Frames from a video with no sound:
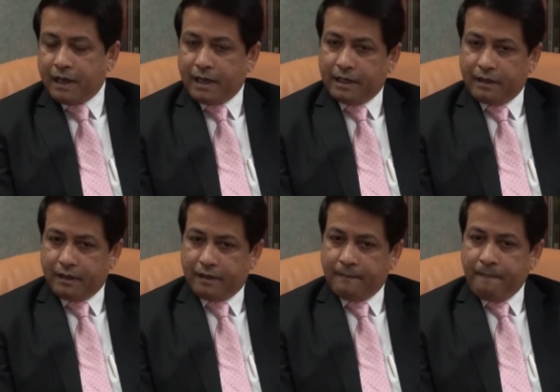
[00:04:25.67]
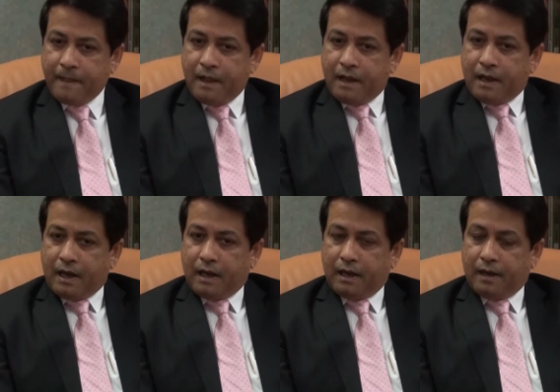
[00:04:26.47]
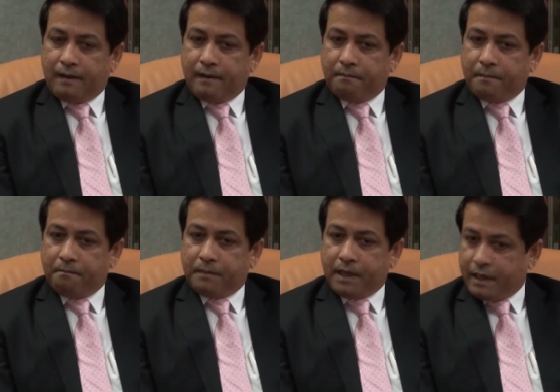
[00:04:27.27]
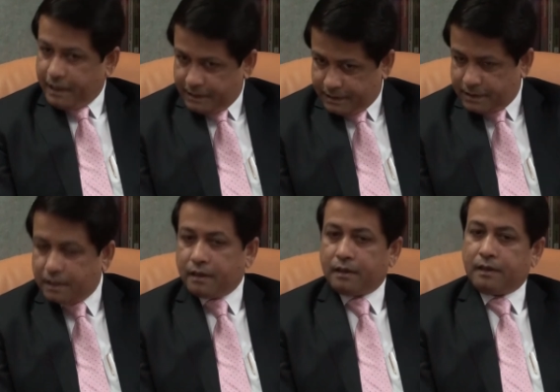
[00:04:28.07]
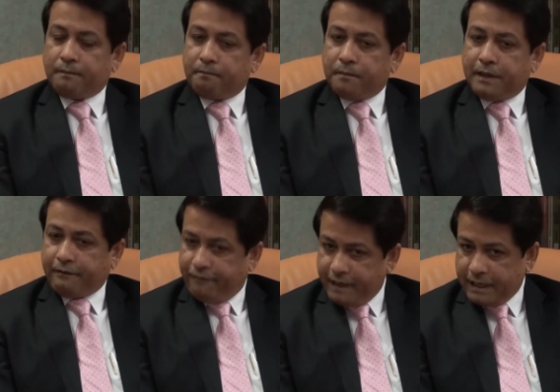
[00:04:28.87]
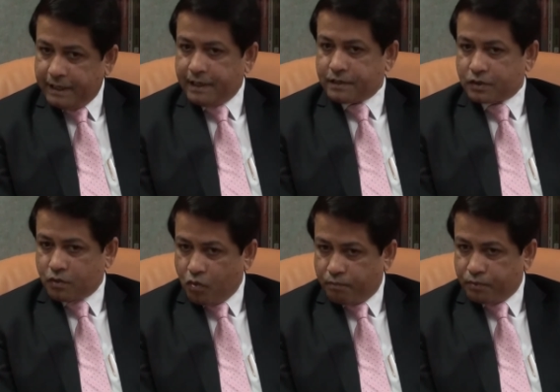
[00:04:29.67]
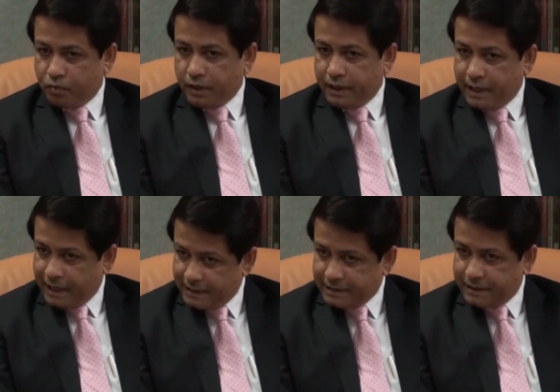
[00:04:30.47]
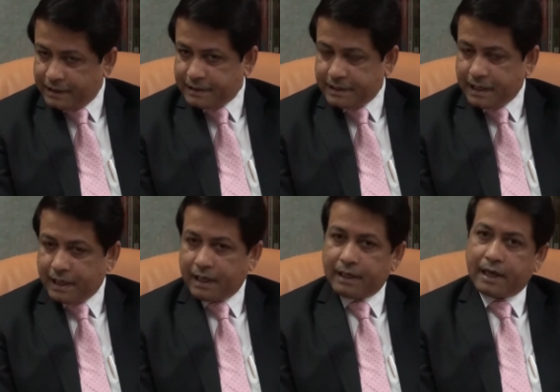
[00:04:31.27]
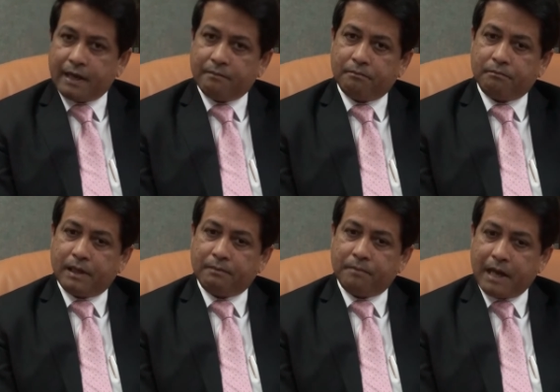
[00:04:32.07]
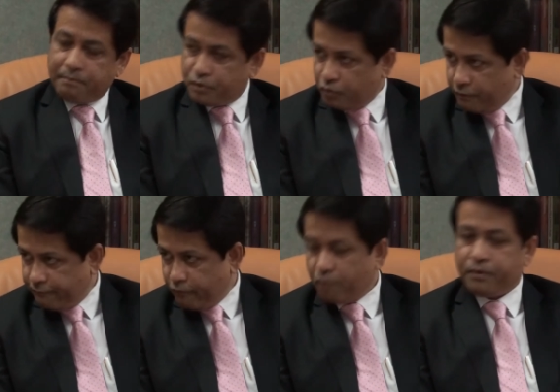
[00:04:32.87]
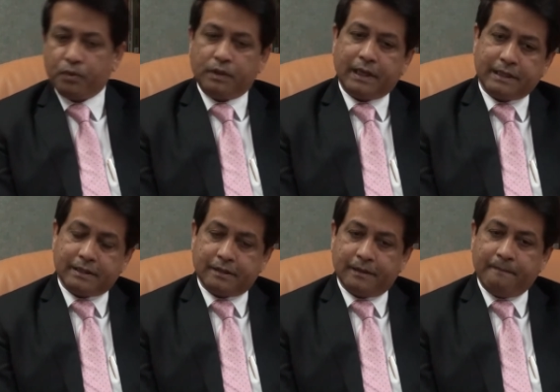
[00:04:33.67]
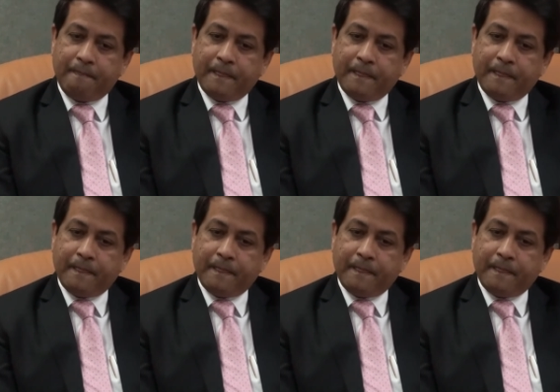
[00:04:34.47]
And uh, uh, there is uh, definitely a scope to enhance this, and I'm, I'm happy to inform you that uh,